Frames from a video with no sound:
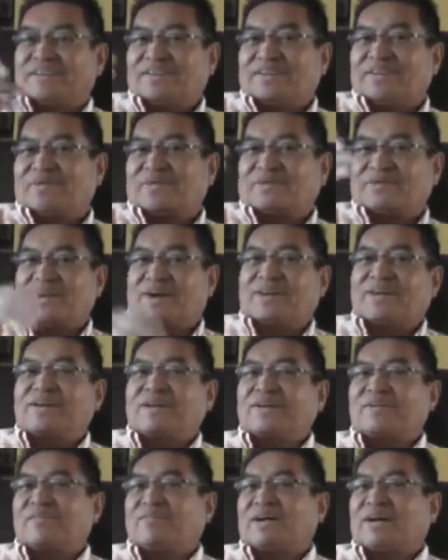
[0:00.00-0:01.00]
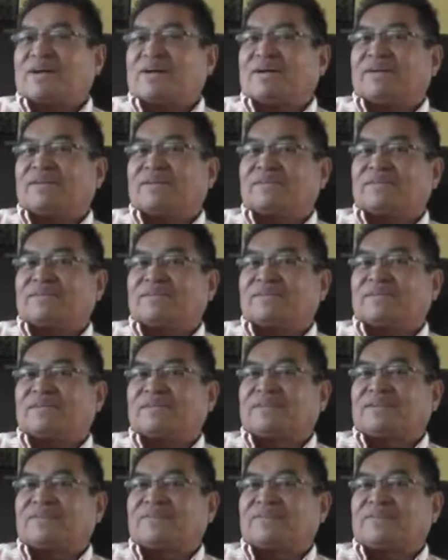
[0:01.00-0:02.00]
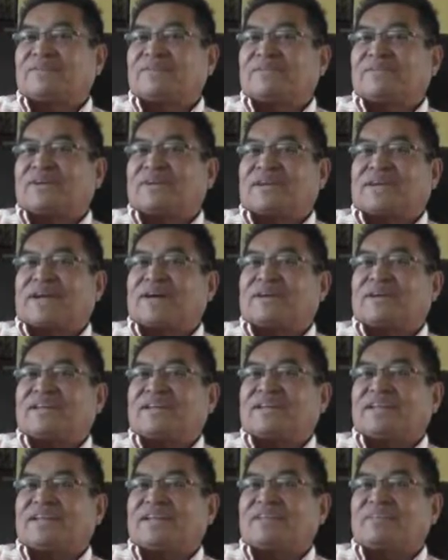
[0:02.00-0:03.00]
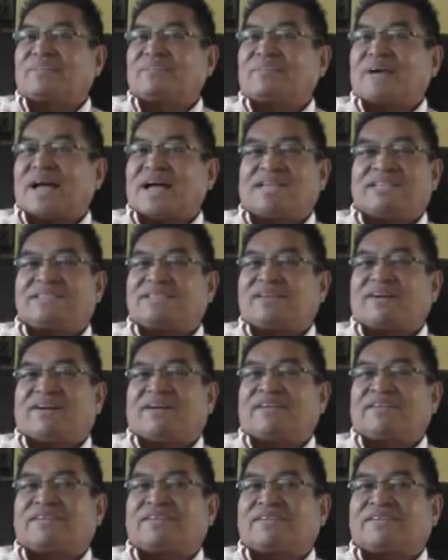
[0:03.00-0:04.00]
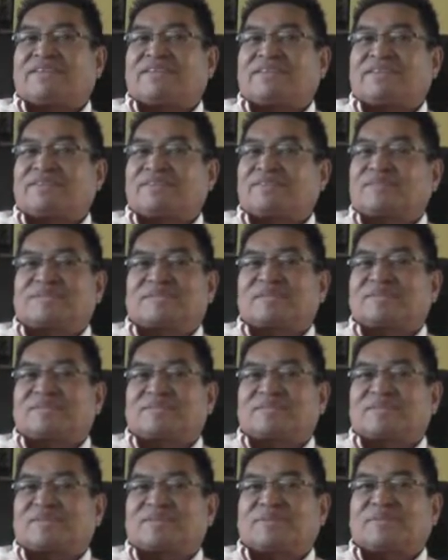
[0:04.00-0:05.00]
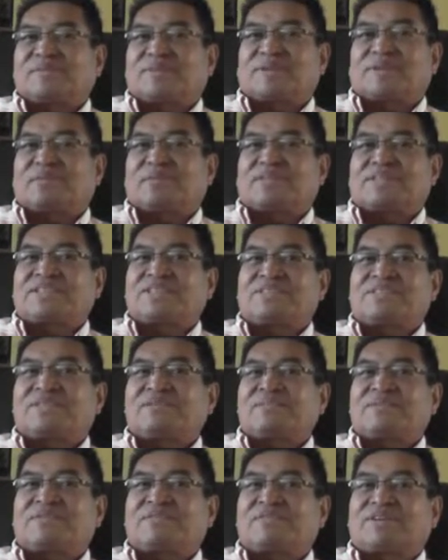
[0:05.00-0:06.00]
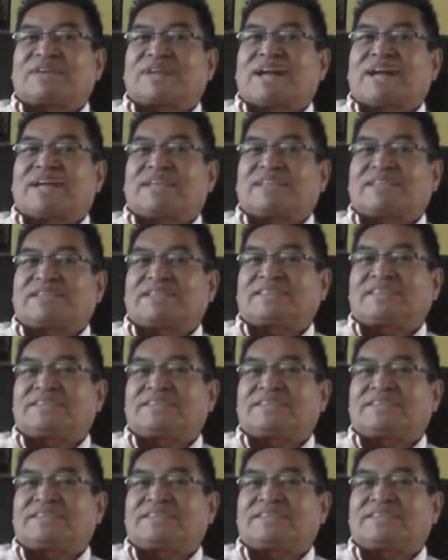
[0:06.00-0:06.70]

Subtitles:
you're talking about were not either passed on or they were just simply forgotten